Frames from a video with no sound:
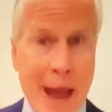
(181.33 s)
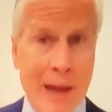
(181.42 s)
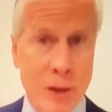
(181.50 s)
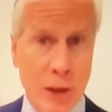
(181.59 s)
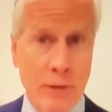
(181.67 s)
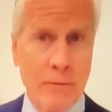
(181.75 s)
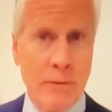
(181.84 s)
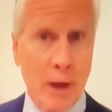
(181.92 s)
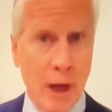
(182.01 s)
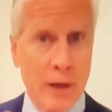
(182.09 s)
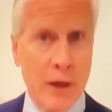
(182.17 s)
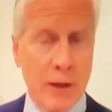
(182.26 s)
imagine,
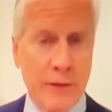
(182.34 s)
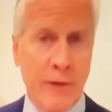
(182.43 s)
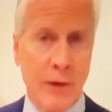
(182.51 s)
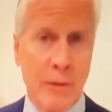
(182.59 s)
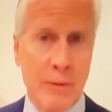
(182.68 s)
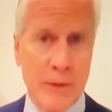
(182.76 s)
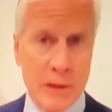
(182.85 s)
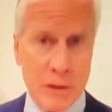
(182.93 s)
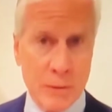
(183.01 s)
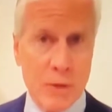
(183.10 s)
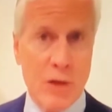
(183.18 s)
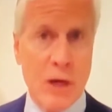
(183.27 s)
unconfirmed,
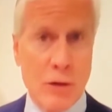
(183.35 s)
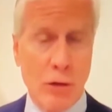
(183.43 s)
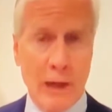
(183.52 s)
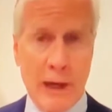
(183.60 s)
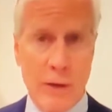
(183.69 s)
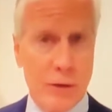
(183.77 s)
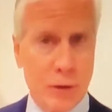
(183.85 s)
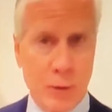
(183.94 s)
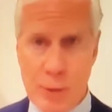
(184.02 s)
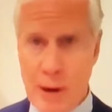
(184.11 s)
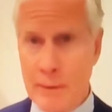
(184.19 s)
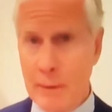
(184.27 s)
that some senior leaders
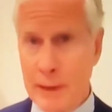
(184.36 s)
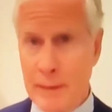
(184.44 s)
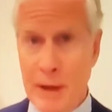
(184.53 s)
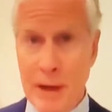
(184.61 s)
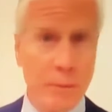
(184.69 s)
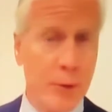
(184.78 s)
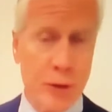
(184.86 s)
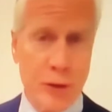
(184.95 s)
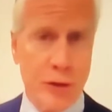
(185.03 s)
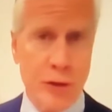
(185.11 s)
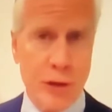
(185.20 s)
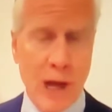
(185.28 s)
are probably being
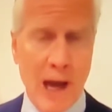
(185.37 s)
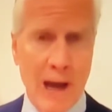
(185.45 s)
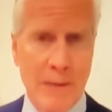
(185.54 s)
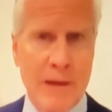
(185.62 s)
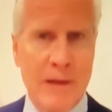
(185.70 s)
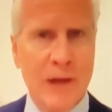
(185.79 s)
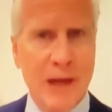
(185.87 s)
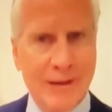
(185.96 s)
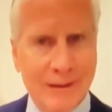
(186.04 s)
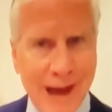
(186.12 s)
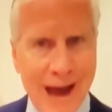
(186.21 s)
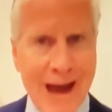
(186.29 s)
pushed aside because
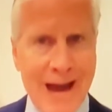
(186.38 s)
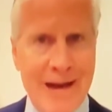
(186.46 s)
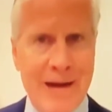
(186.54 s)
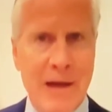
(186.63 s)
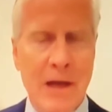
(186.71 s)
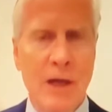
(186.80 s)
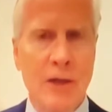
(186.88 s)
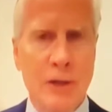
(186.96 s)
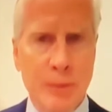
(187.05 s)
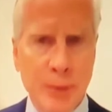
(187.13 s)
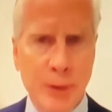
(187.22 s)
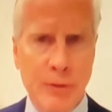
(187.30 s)
they lied
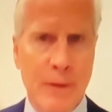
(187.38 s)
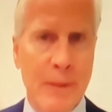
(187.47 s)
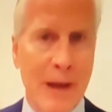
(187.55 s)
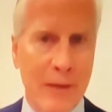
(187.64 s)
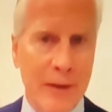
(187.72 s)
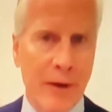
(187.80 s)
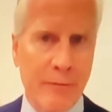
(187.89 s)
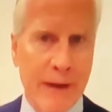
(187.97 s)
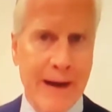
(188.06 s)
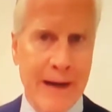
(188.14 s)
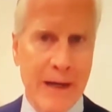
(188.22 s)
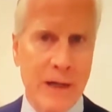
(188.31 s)
to Putin about their
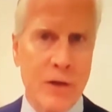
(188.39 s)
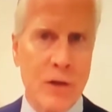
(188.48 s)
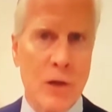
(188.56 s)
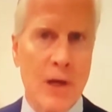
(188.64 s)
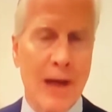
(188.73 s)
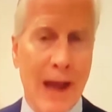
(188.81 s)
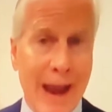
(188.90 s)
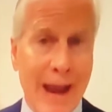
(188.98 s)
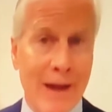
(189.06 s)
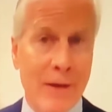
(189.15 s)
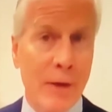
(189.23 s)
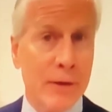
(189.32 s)
readiness
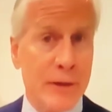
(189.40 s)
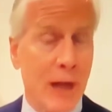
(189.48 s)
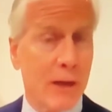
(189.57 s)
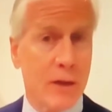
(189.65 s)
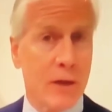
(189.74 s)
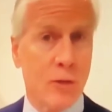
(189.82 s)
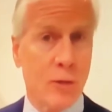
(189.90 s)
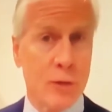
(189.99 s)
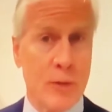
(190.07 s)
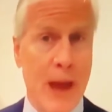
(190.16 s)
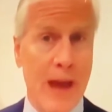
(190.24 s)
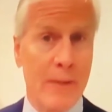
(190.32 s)
and their intelligence
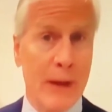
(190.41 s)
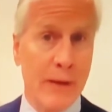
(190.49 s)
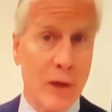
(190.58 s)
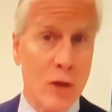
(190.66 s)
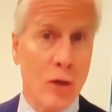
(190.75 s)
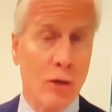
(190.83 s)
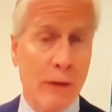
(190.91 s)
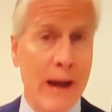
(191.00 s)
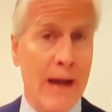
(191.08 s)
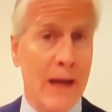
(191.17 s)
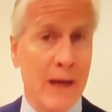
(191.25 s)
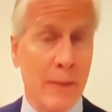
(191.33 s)
was bad about the
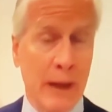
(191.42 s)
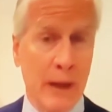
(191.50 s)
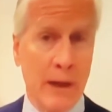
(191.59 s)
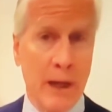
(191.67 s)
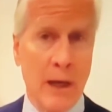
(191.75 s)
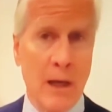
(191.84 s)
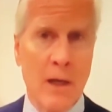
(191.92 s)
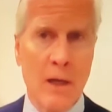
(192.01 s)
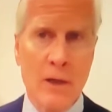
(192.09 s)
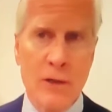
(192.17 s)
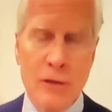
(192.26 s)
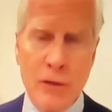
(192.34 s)
Ukrainian ability
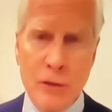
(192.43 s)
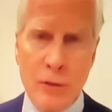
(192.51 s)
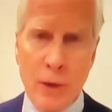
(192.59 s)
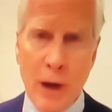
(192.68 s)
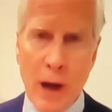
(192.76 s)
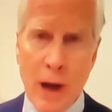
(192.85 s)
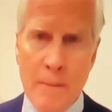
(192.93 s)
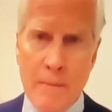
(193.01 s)
to